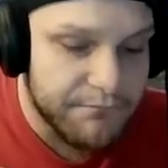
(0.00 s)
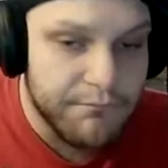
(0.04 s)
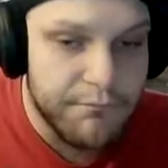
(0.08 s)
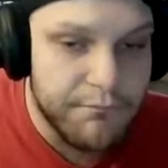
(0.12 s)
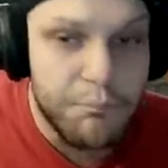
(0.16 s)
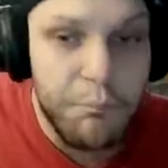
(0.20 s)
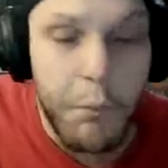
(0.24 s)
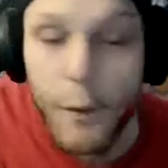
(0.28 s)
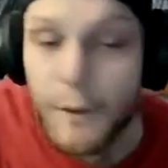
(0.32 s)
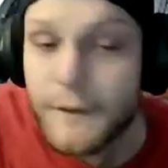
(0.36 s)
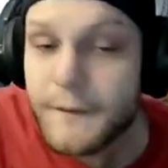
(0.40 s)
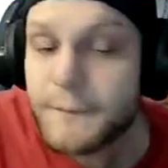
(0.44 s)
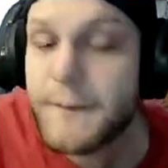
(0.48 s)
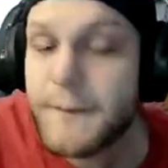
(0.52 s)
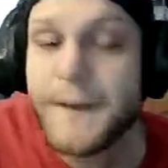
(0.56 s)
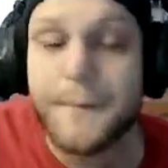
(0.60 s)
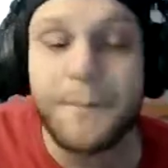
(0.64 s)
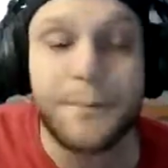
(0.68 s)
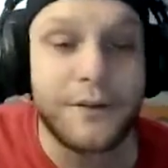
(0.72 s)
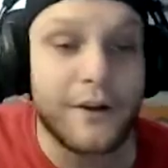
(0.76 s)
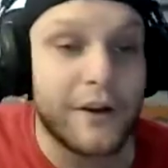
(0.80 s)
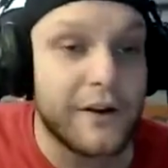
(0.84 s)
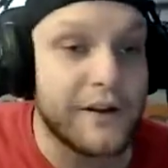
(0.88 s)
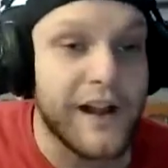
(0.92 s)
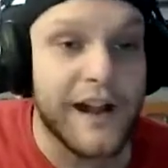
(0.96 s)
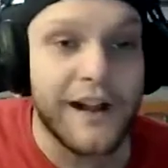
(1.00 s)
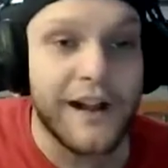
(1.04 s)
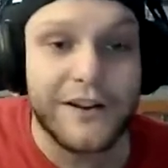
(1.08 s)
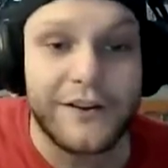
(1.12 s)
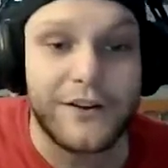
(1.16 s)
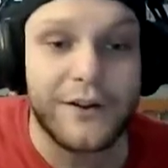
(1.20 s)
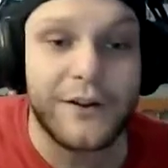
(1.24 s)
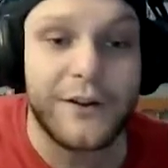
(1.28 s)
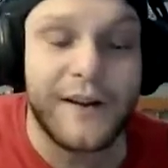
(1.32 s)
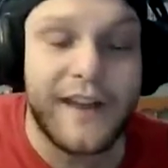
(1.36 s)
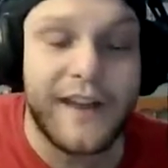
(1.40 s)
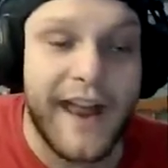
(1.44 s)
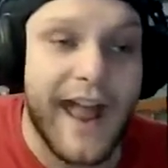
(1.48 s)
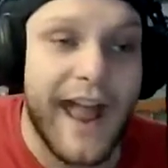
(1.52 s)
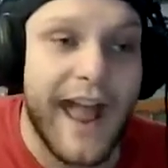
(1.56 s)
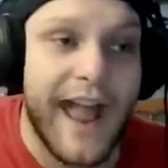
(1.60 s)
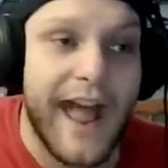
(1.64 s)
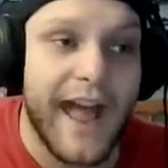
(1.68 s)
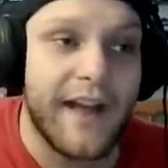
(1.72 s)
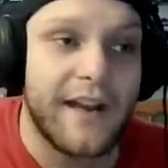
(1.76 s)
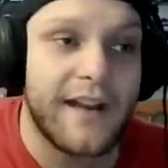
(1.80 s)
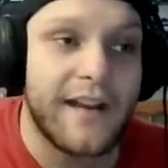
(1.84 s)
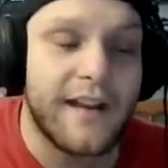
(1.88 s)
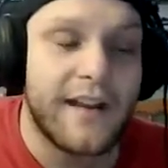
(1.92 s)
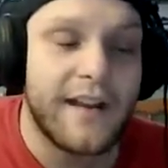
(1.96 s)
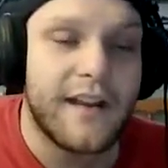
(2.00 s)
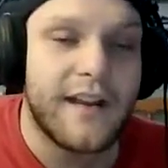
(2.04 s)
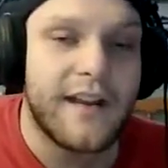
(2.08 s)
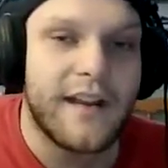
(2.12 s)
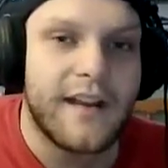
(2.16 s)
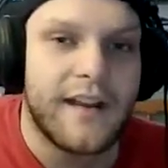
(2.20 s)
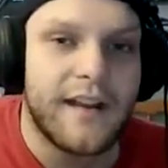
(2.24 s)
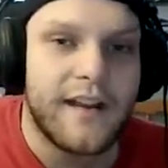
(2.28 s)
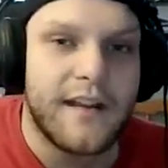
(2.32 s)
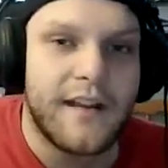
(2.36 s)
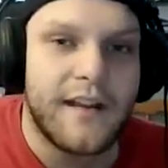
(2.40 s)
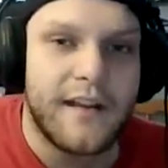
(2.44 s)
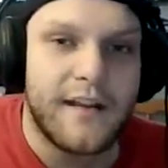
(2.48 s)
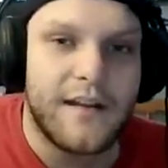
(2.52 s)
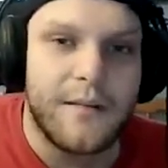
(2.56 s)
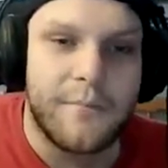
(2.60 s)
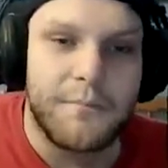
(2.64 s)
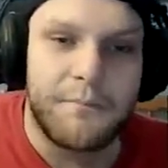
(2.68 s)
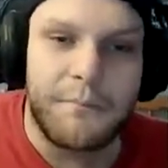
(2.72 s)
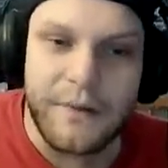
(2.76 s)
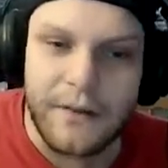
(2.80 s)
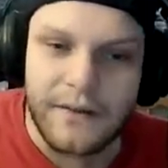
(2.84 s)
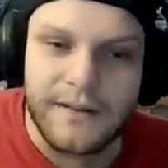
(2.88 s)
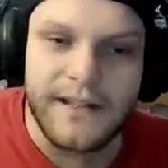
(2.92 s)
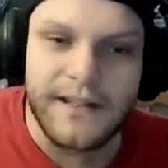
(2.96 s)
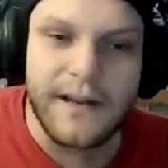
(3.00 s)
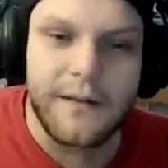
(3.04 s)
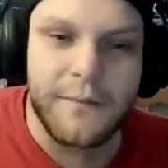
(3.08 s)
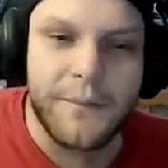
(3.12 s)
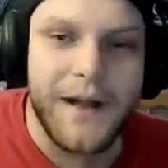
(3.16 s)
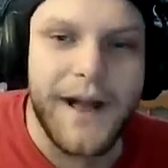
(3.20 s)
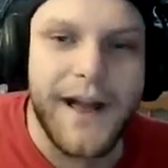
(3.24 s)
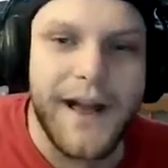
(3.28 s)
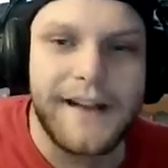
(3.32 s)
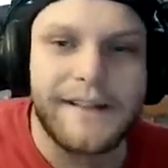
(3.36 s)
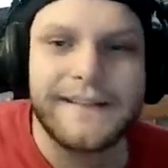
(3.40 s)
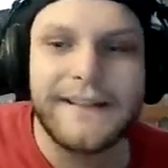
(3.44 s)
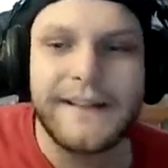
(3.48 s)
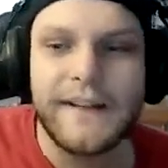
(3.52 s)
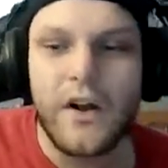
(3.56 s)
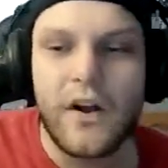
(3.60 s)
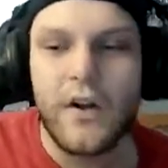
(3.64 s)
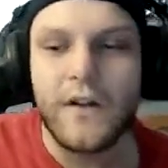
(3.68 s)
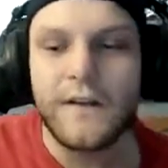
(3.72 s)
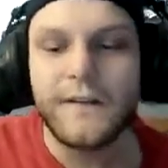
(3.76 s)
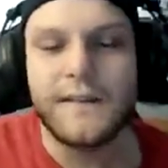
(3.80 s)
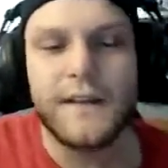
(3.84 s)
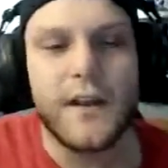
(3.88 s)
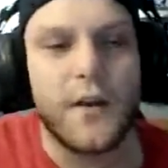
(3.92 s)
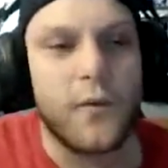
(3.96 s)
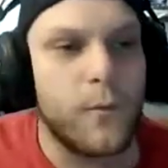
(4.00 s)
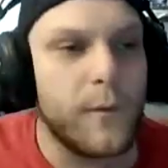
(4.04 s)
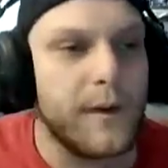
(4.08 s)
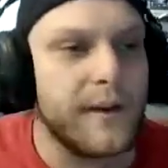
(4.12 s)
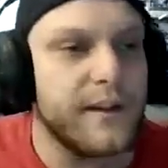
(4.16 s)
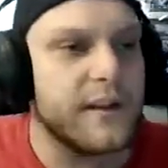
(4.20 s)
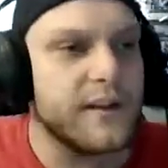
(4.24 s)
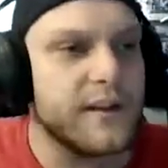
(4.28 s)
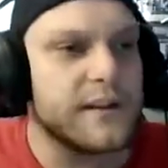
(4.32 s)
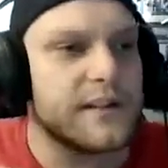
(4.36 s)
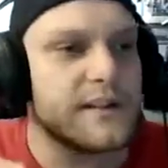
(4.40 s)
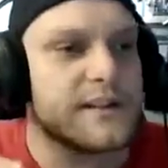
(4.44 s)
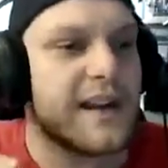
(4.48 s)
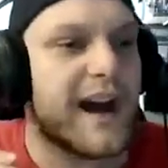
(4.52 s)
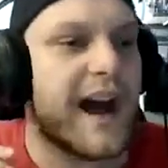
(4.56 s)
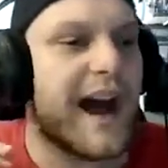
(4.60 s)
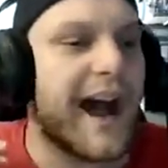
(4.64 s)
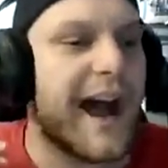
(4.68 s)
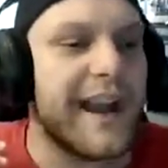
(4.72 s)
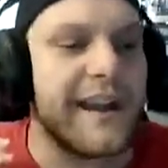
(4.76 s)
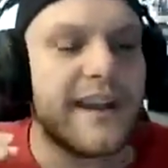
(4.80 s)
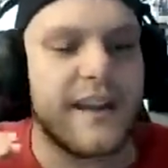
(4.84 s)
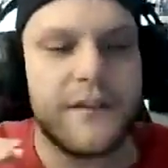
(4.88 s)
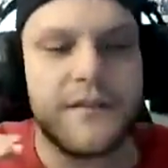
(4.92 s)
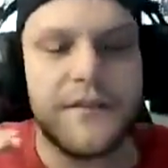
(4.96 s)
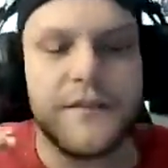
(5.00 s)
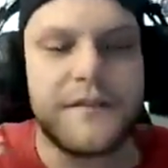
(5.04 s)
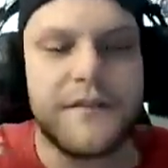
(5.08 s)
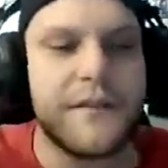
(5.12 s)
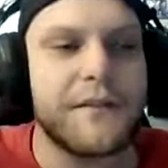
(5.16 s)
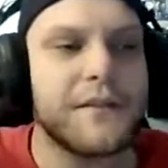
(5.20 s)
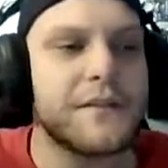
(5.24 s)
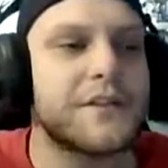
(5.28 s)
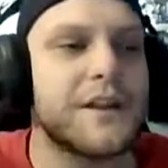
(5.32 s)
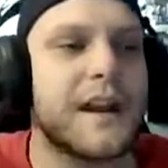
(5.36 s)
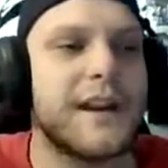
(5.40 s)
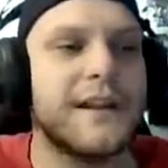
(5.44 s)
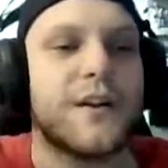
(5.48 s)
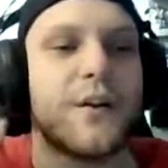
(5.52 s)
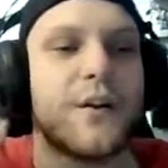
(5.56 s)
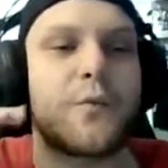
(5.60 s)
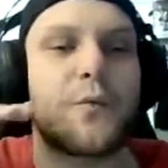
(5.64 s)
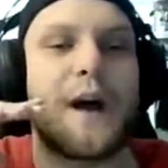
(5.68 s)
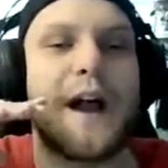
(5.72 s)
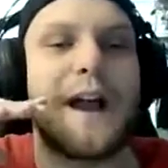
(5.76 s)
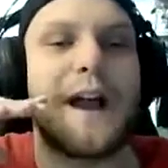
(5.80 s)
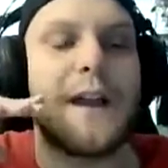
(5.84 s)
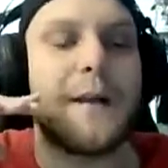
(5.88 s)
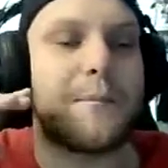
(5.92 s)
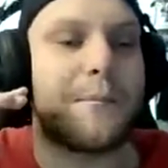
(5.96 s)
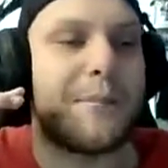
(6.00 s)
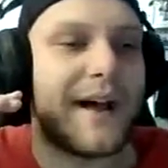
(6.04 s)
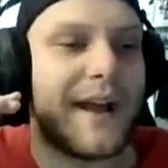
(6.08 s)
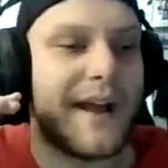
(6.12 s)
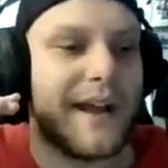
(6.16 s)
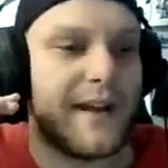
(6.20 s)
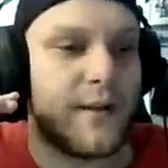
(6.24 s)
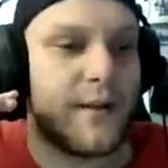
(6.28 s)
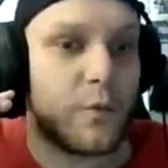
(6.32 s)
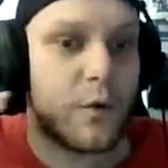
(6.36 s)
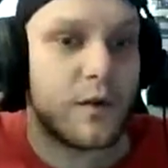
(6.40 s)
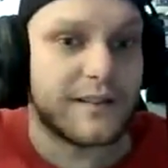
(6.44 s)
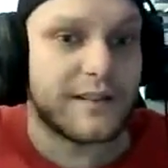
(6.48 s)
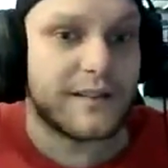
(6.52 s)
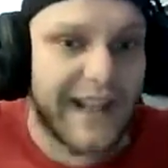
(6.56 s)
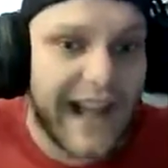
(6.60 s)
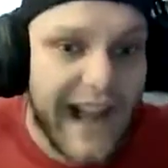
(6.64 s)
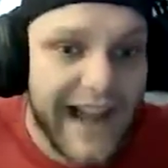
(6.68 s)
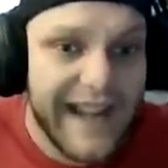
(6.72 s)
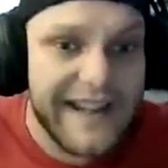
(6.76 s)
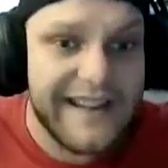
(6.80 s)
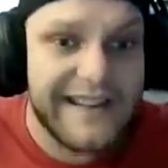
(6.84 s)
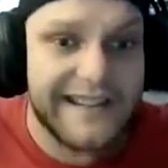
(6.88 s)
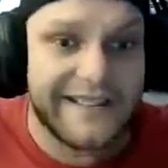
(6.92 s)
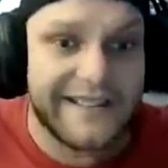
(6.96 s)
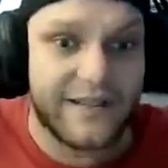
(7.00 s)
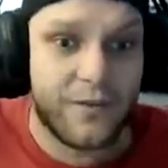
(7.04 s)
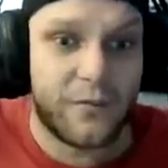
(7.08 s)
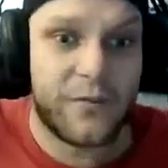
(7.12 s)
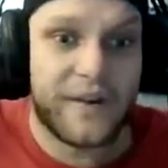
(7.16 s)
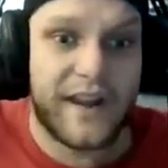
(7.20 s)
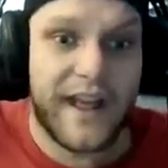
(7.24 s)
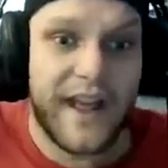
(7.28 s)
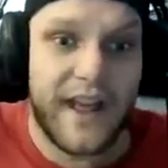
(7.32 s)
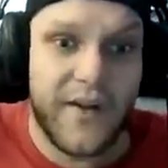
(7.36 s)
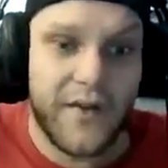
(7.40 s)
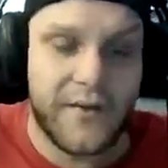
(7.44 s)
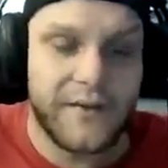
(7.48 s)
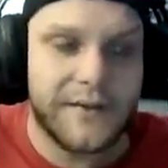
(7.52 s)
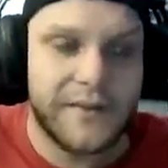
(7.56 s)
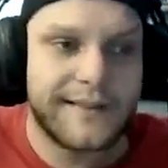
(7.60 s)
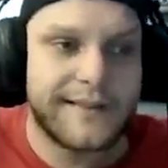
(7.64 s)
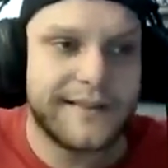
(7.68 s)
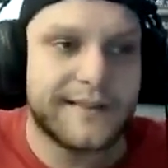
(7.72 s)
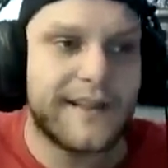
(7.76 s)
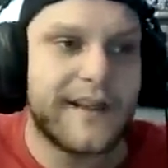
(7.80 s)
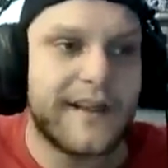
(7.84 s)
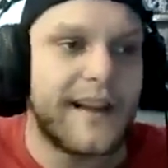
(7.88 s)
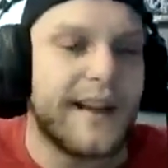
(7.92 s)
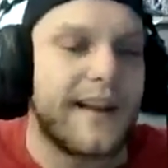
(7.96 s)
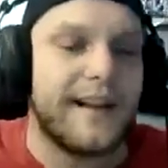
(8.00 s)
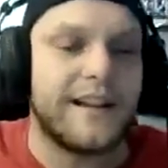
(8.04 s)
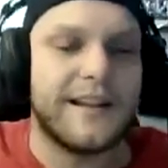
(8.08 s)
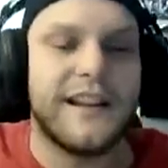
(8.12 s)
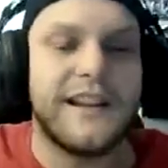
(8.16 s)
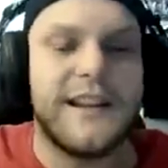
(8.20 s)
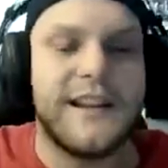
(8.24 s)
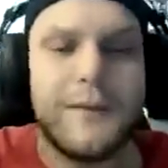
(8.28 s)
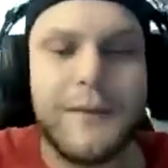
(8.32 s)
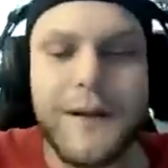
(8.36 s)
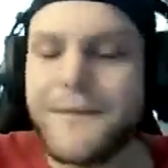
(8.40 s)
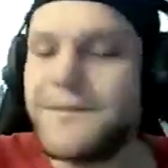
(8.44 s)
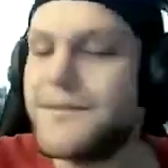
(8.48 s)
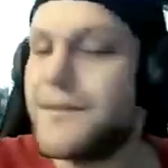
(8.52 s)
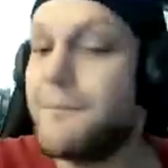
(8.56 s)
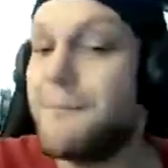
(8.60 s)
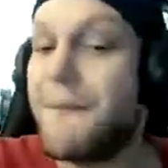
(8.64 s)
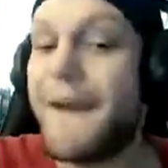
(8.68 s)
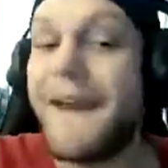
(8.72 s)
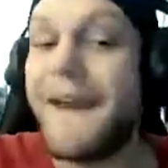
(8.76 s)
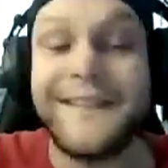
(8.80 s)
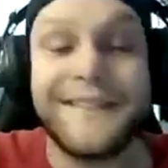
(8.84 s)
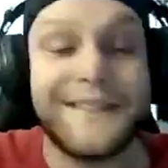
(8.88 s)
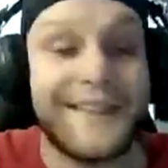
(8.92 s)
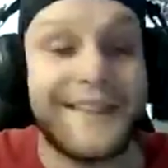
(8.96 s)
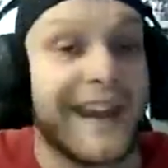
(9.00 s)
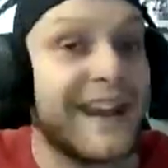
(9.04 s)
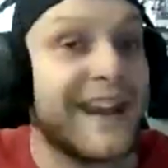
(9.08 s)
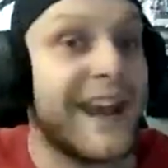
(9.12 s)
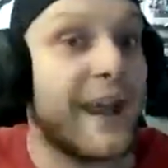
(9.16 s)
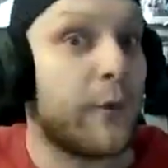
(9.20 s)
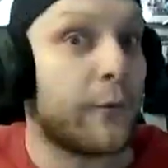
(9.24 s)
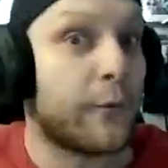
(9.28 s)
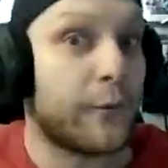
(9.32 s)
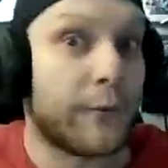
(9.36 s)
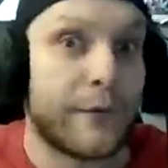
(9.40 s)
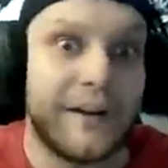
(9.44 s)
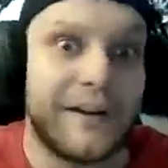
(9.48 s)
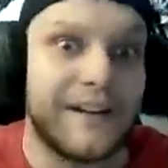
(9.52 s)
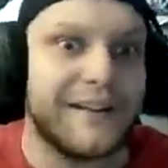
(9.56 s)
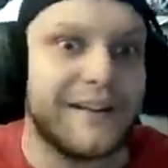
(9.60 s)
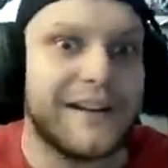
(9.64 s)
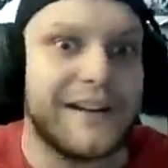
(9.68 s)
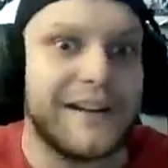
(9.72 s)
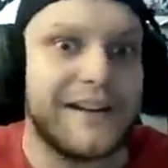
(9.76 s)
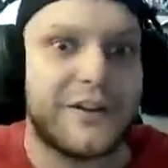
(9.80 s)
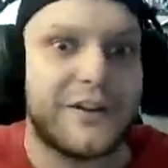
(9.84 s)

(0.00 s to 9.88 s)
Most people are not good at building bikes. And also when you're tied, if you've ever tried to ride a bike while tied to someone else, like you have to maintain a really